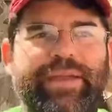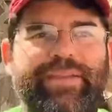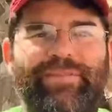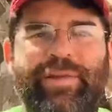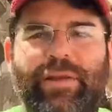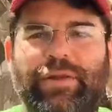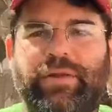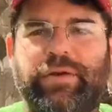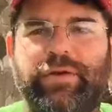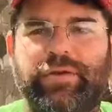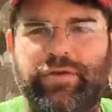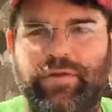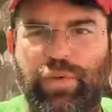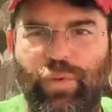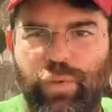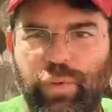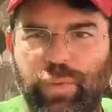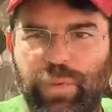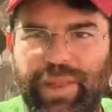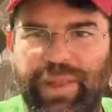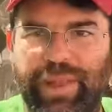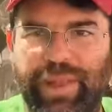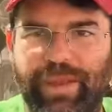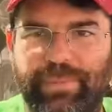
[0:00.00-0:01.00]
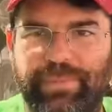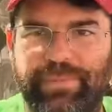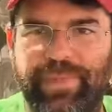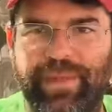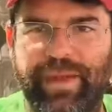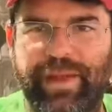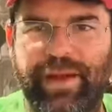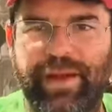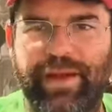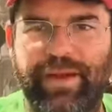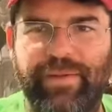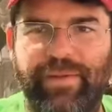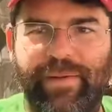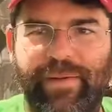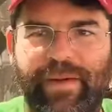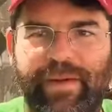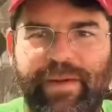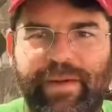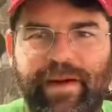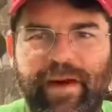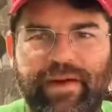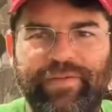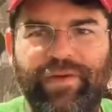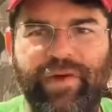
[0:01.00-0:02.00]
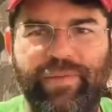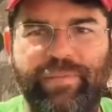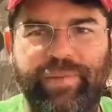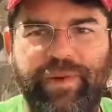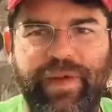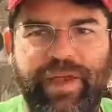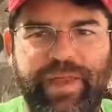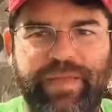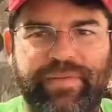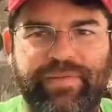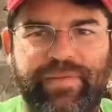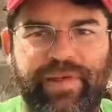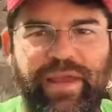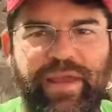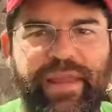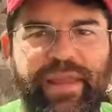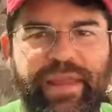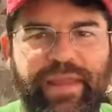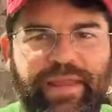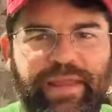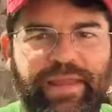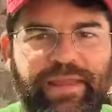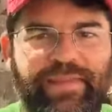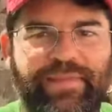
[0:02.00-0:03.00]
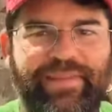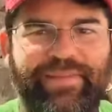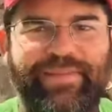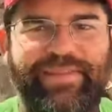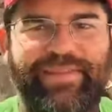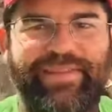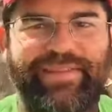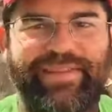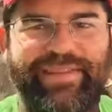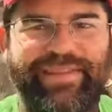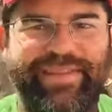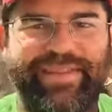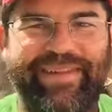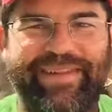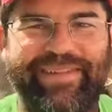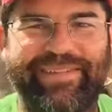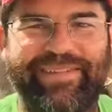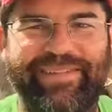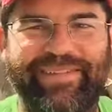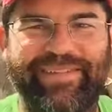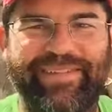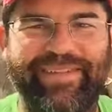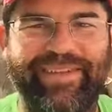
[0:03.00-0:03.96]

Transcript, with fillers: Spent close to a week up there. Lovely place. I, it is, you know,